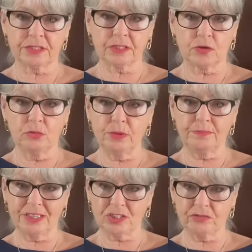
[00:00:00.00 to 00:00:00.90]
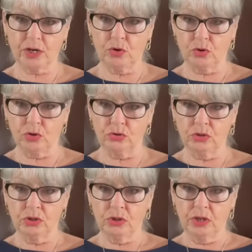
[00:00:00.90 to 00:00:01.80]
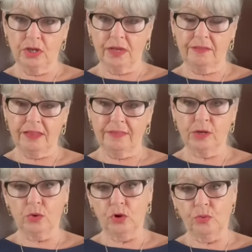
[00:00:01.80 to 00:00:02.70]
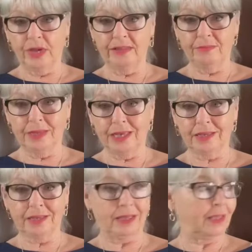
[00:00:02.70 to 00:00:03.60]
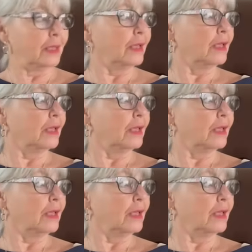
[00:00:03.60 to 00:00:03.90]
to come and measure it all, and then they go away, they make it,